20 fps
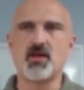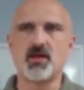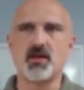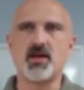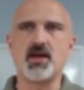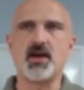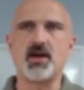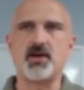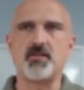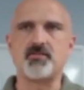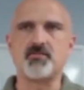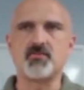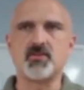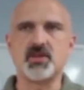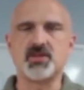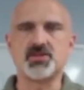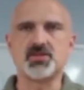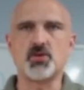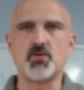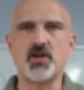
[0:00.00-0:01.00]
Yeah,
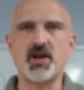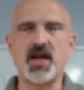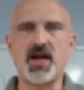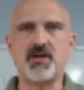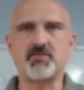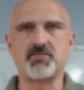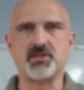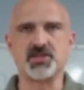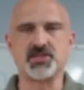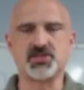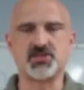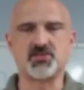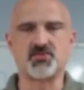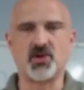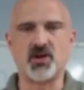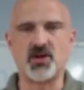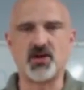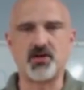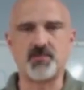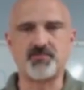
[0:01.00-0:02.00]
and so what happens?
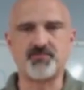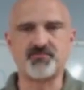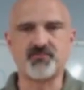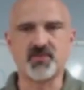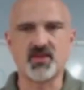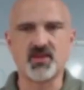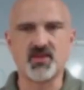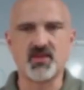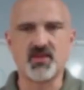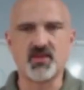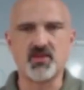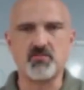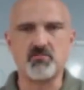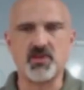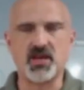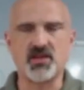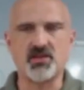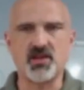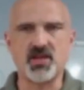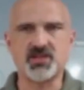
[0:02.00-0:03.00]
Well,
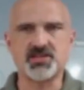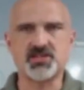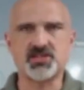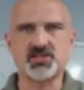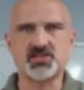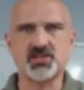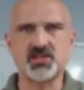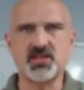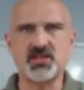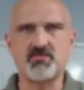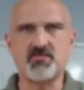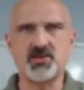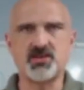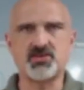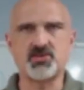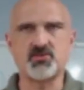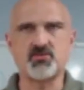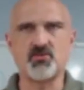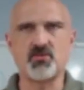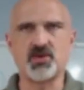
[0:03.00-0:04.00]
my lusts lead me
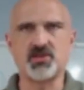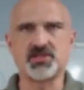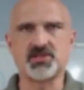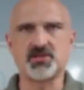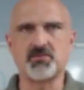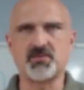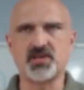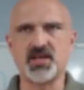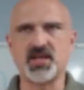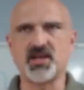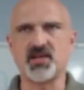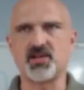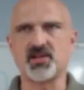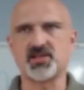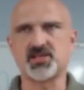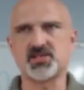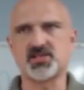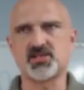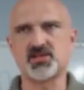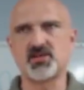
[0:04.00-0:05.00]
to want somebody
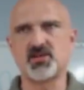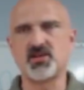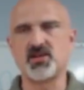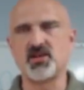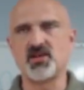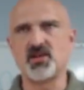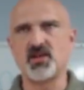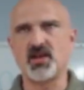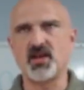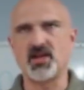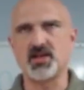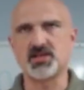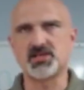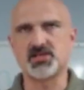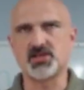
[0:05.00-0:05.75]
else, and